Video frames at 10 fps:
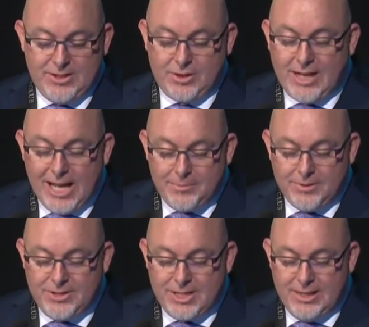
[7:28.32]
could help
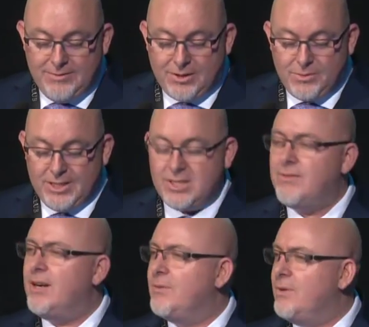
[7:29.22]
her achieve her wish
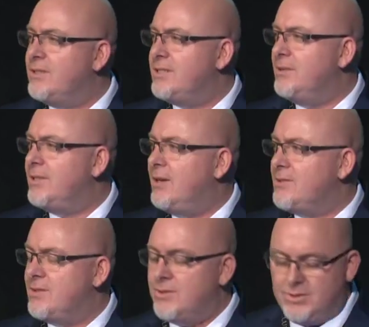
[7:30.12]
of earning 1,000 to
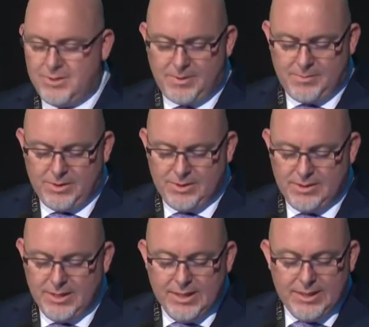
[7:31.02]
2,000 euros per
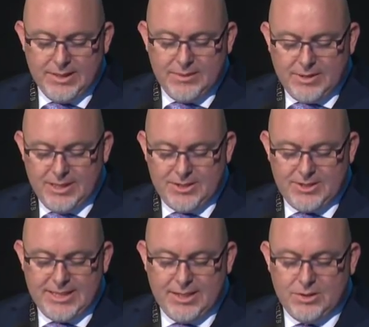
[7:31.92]
month while she
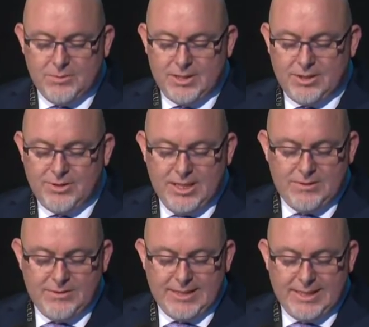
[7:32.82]
could stay at home with our 3
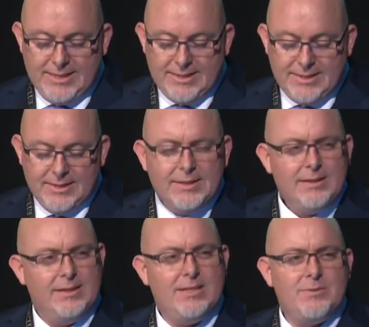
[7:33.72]
lovely kids.
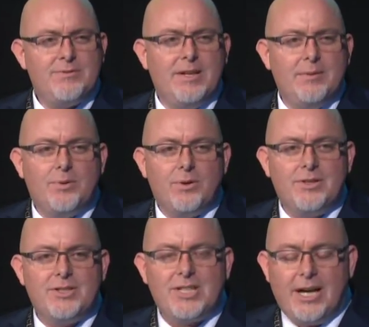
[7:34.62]
Like this was very
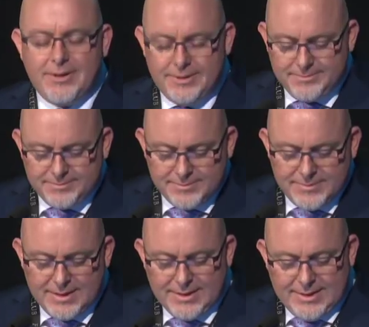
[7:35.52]
important to Sharon.
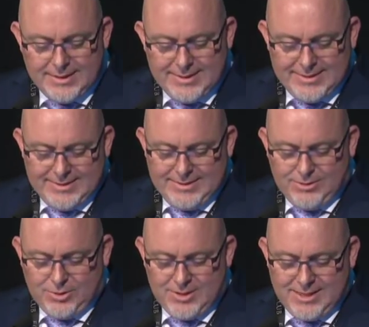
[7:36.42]

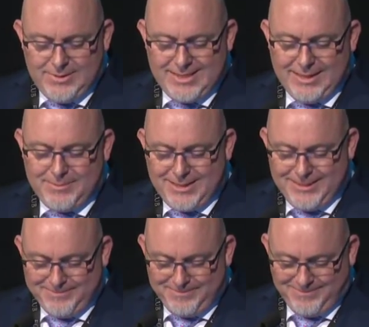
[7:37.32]
Of course, I was skeptical.